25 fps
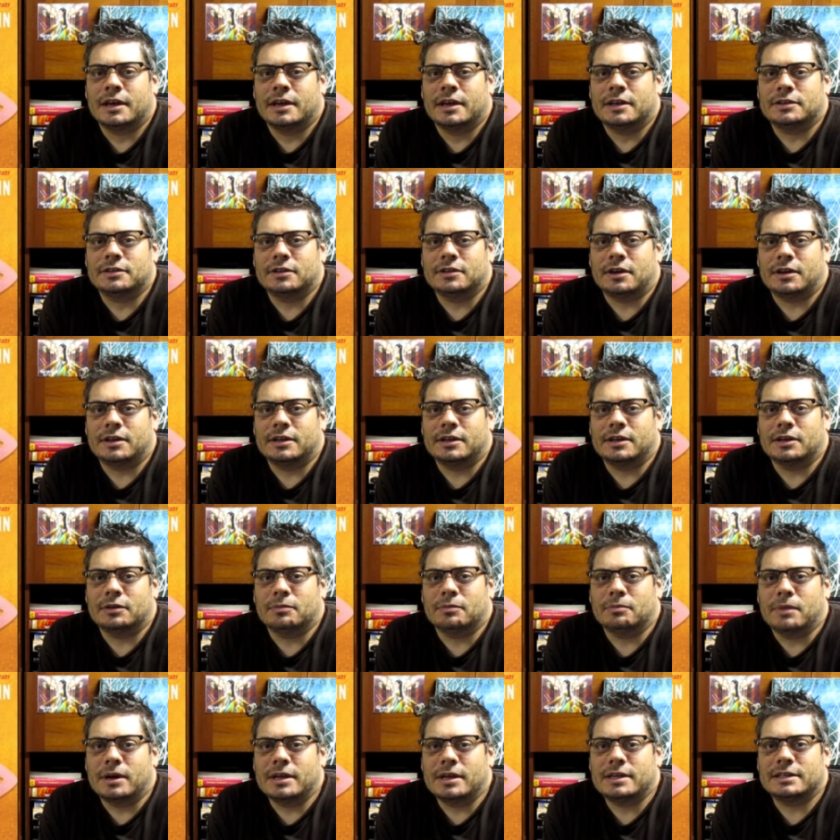It's not until
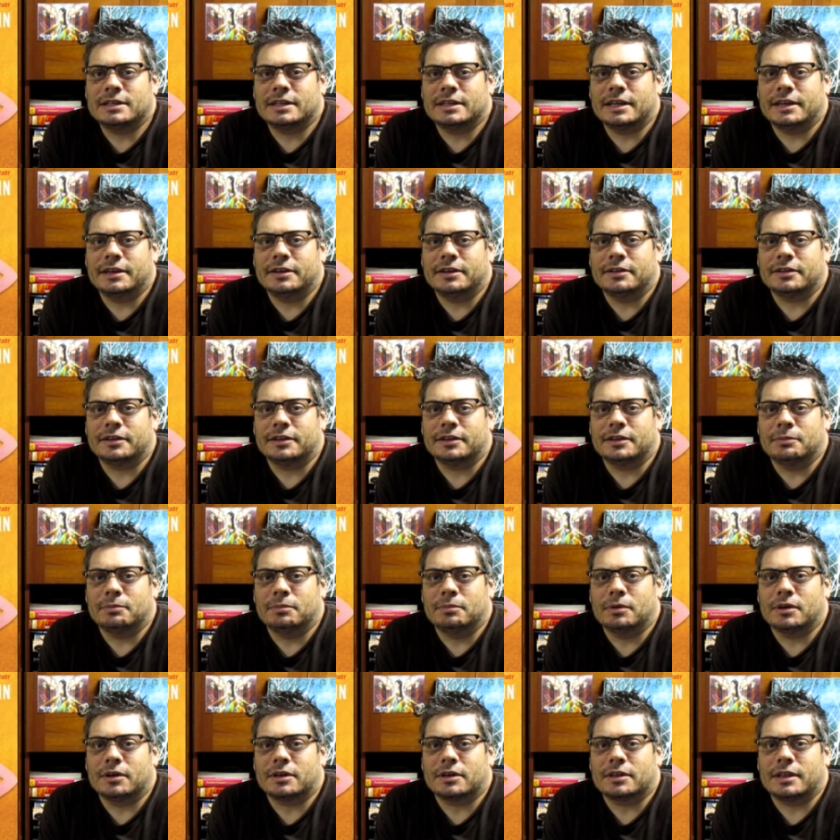much later in the
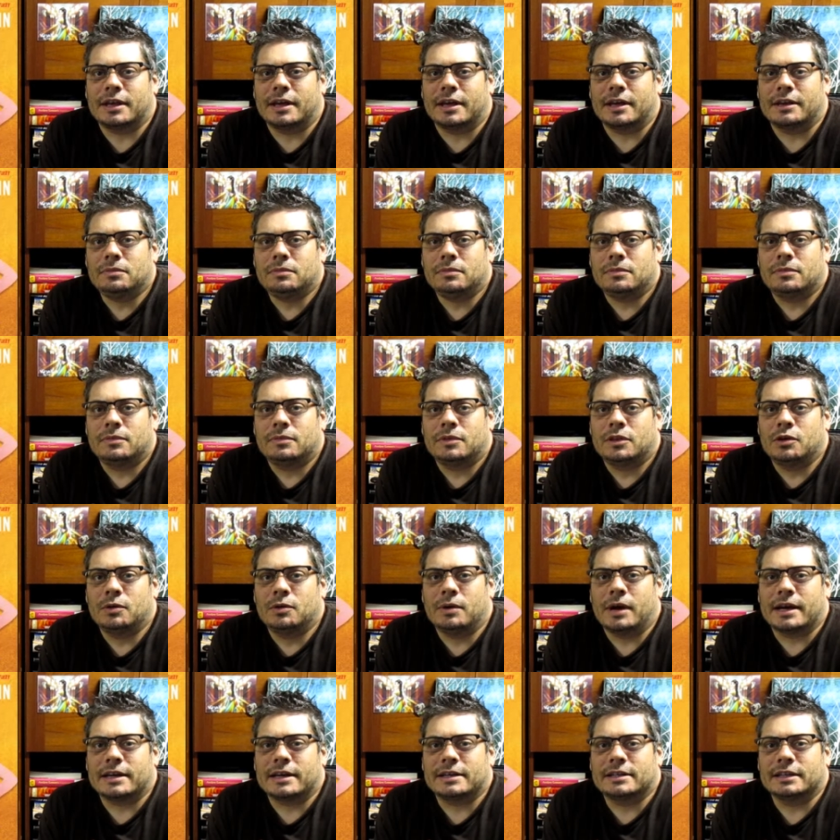book that you
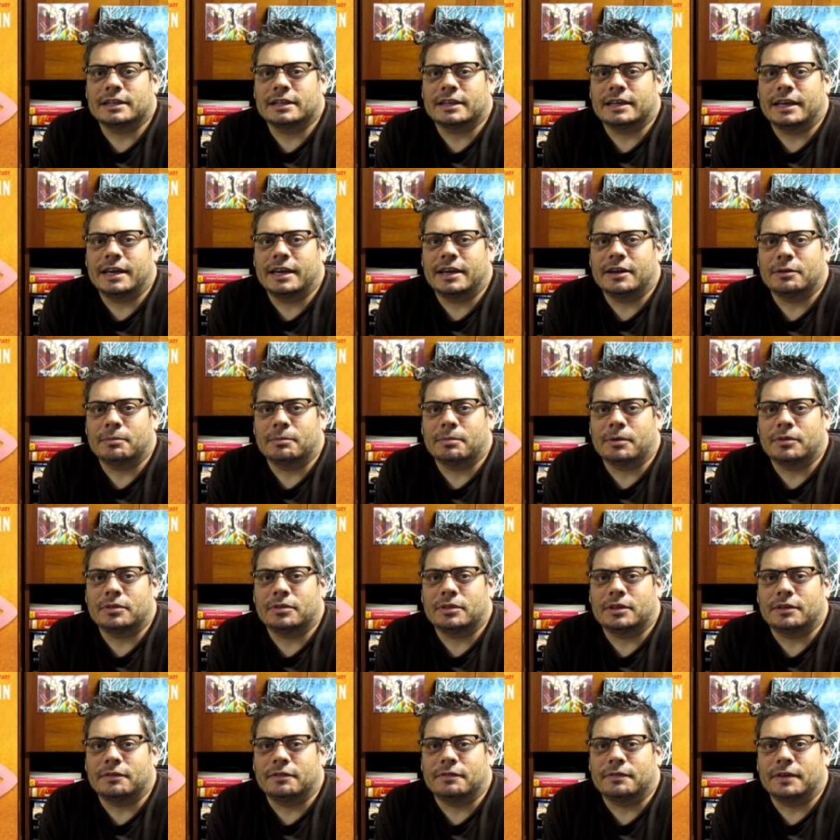actually hear about
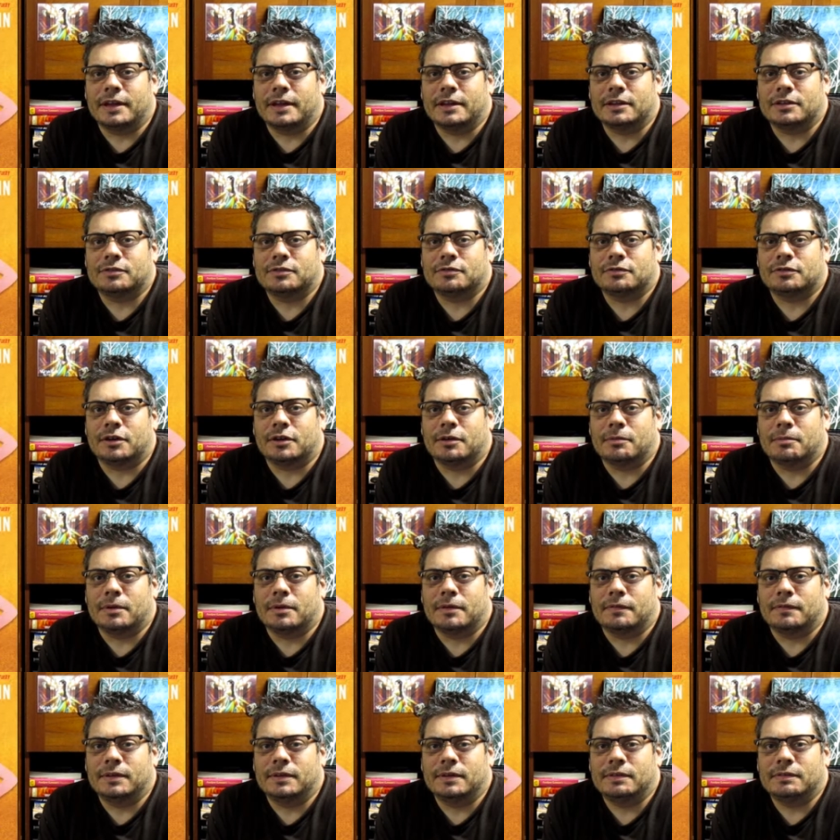the events from
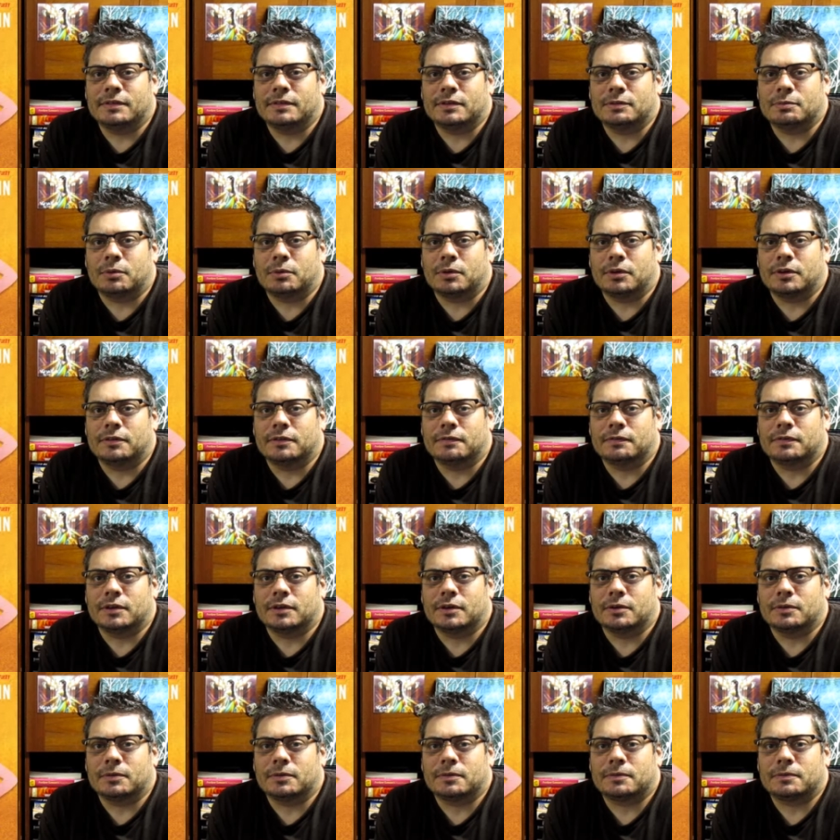Aviva's point of
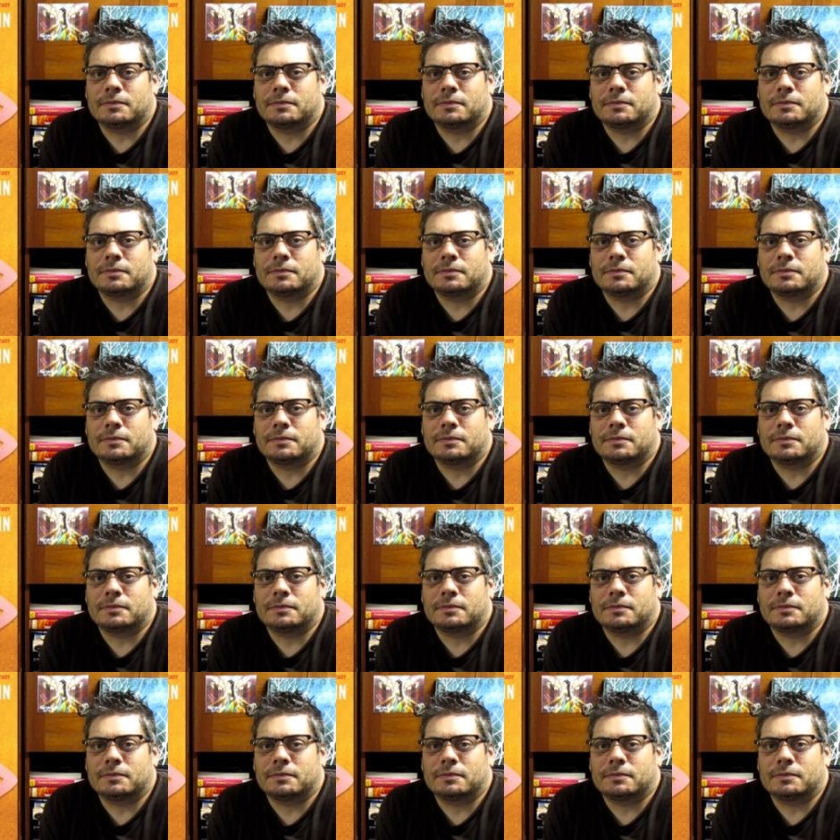view.